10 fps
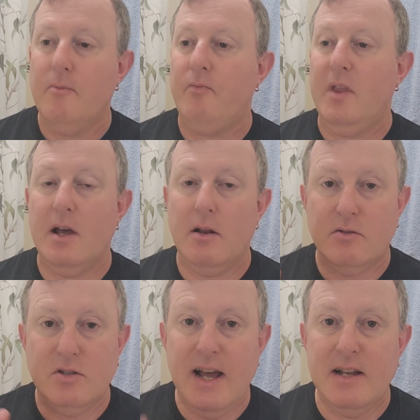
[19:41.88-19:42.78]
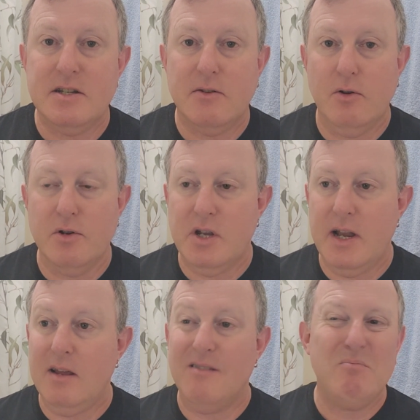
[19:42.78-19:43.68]
You got tons of
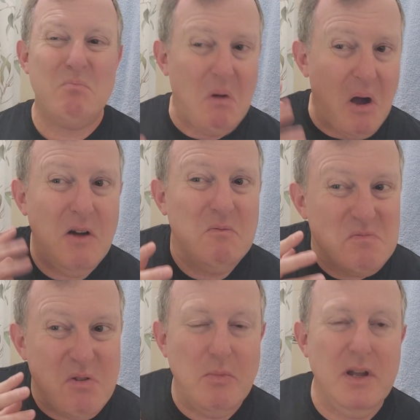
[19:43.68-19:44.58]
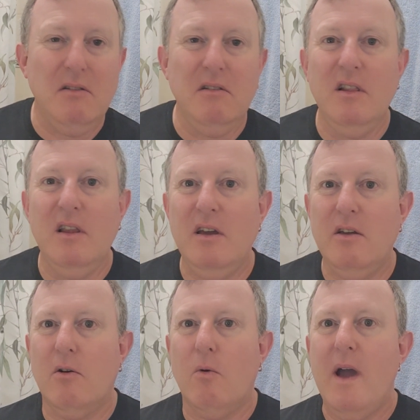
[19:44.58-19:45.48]
cushioning. Mine was probably a
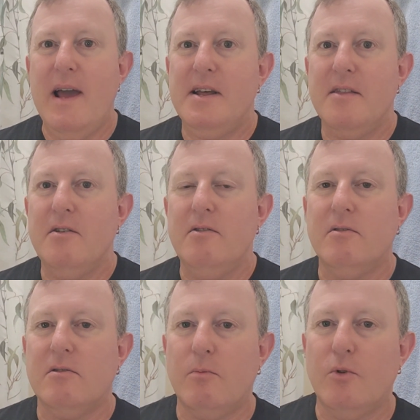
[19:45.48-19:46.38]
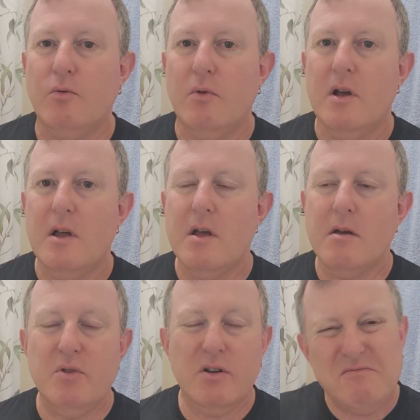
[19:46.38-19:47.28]
little wetter than normal,
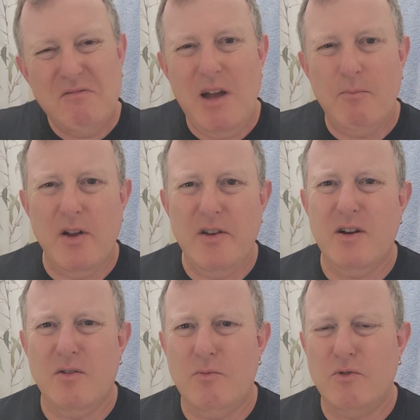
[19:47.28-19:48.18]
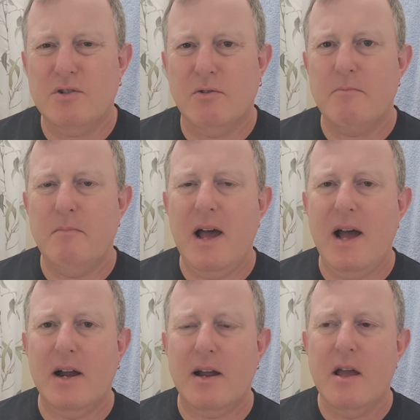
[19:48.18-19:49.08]
but it was around my normal sort of
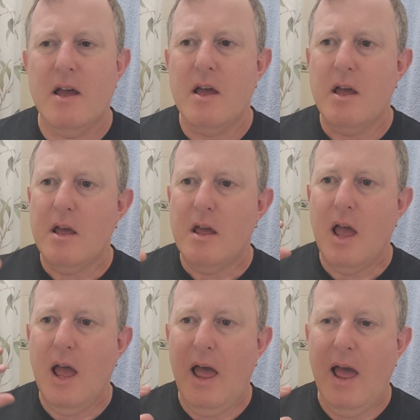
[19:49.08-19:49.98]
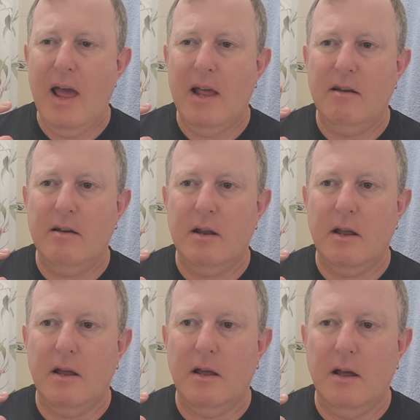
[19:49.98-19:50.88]
mark. And
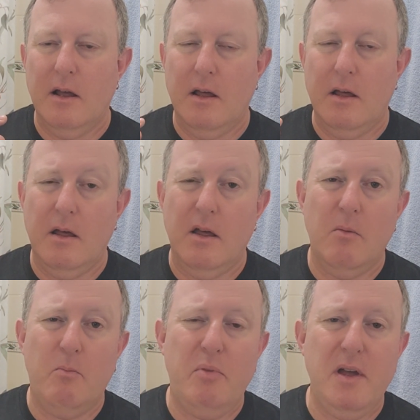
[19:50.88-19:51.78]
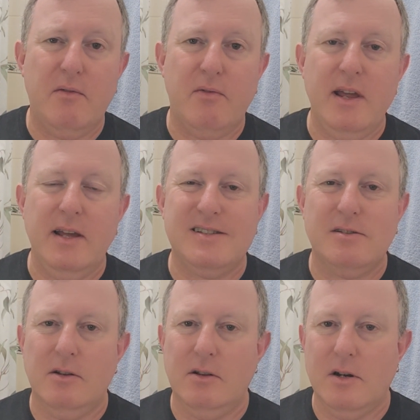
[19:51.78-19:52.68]
a big thing, it's got
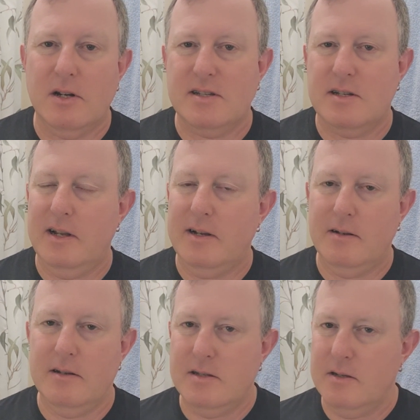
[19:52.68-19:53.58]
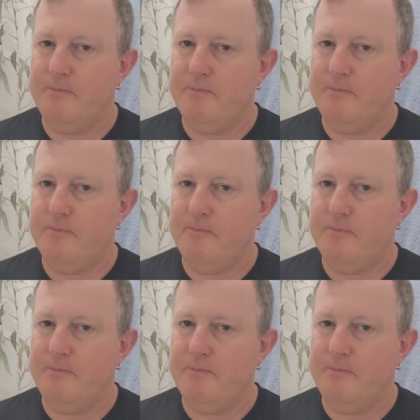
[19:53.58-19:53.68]
a lot of slickness.